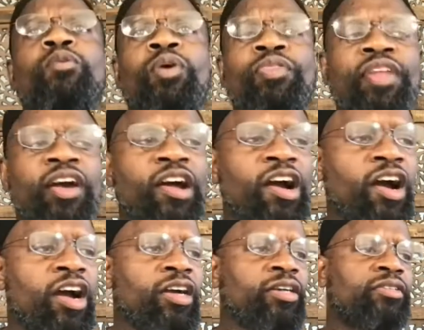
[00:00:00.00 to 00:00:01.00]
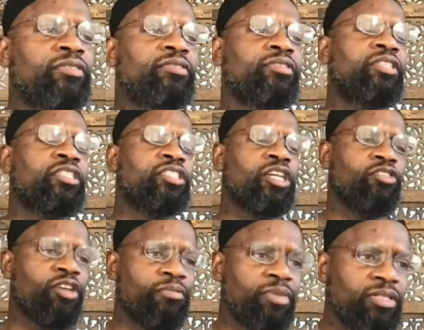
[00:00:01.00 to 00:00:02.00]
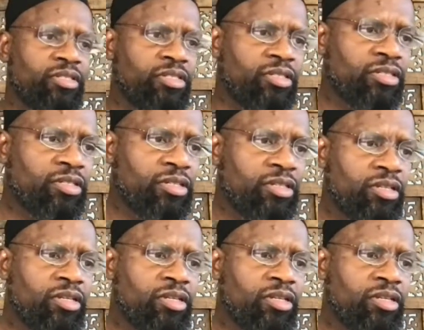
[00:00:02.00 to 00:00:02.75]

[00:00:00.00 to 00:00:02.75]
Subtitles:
when there are disagreements,